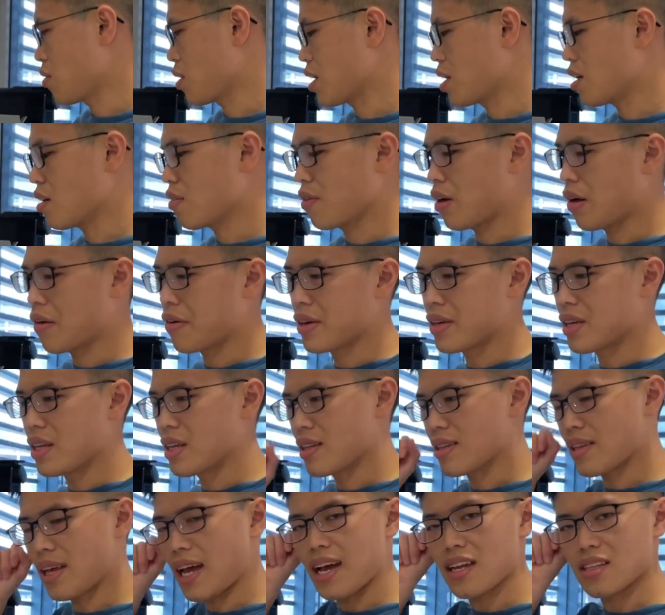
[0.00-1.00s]
are not very
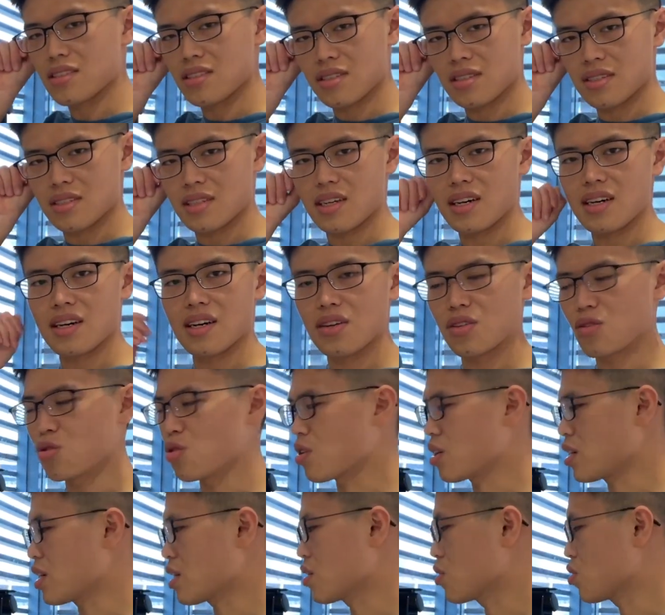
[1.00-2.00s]
intense uh, cook,
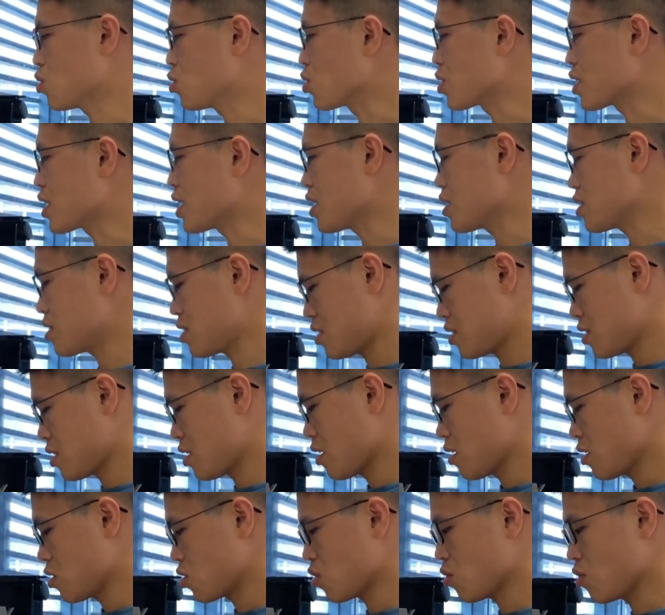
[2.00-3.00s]
cookers,
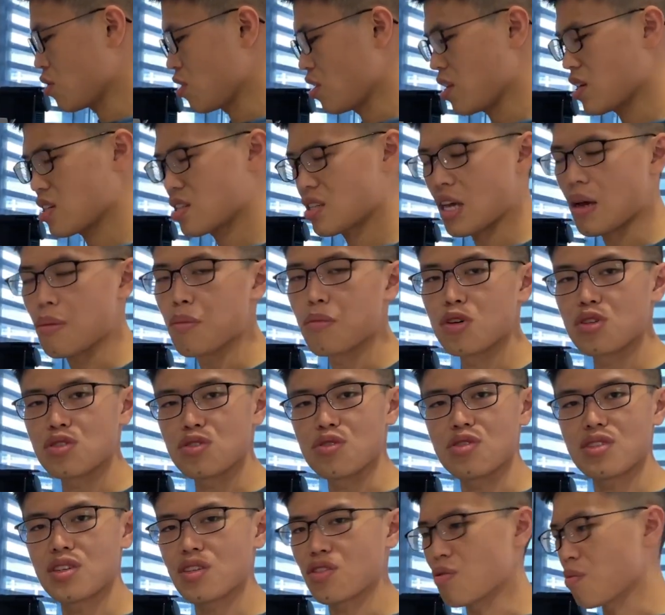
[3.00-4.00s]
so we just at most
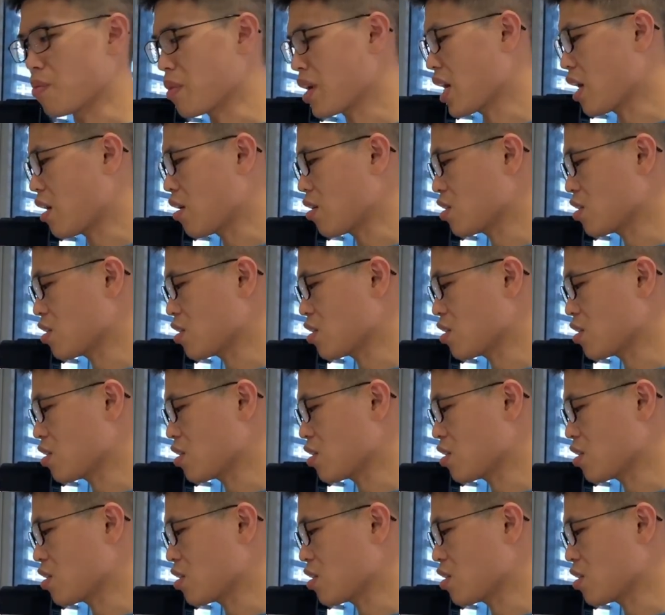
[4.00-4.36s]
use it to make our